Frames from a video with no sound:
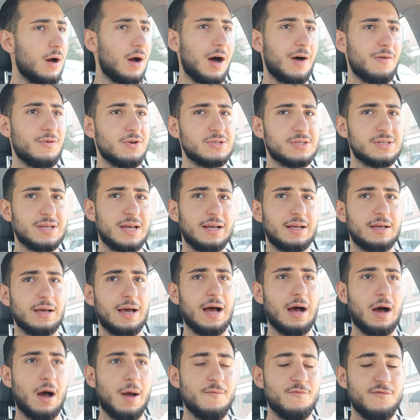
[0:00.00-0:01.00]
I was like,
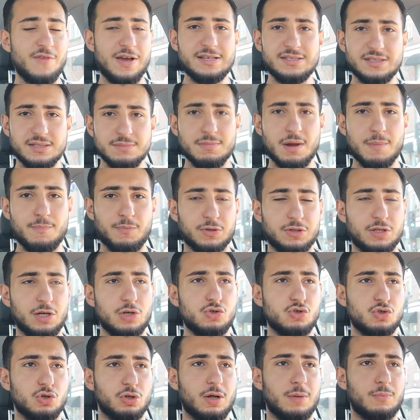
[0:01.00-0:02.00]
I'm wasting my
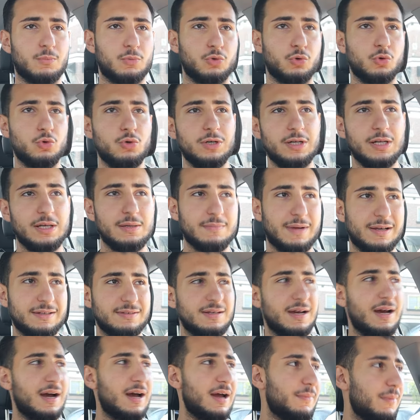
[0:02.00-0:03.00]
potential. I'm ruining my
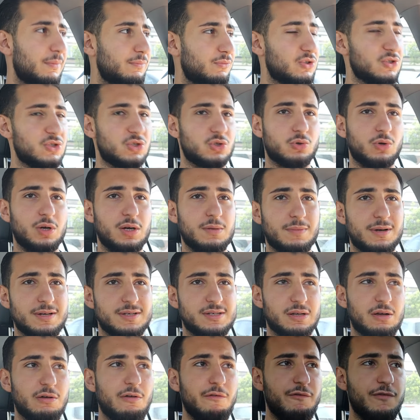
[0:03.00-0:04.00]
time. I'm destroying
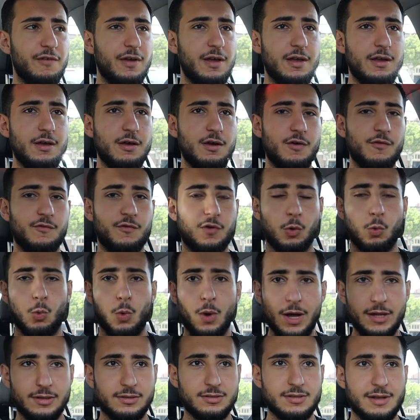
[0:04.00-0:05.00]
myself for
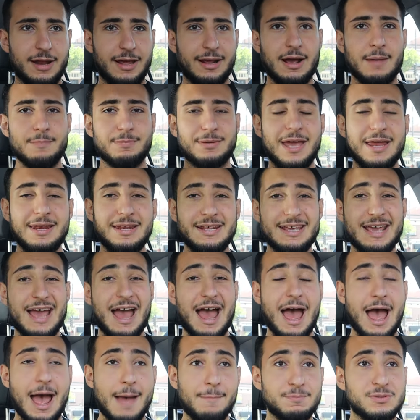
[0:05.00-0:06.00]
what? Like I'm gaining
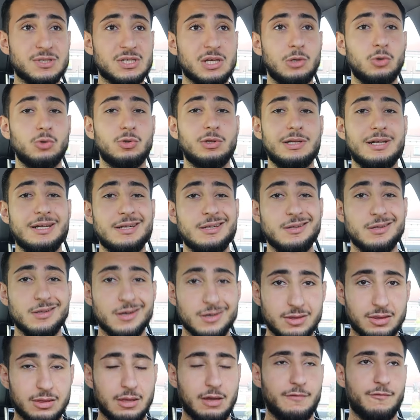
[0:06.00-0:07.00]
absolutely
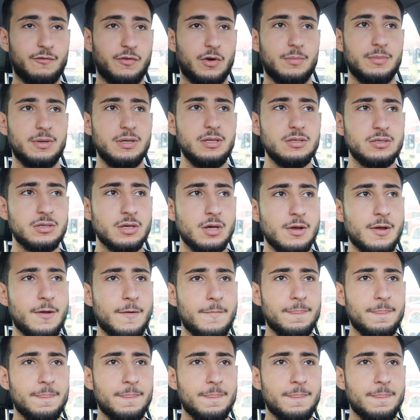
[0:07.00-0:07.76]
nothing from it.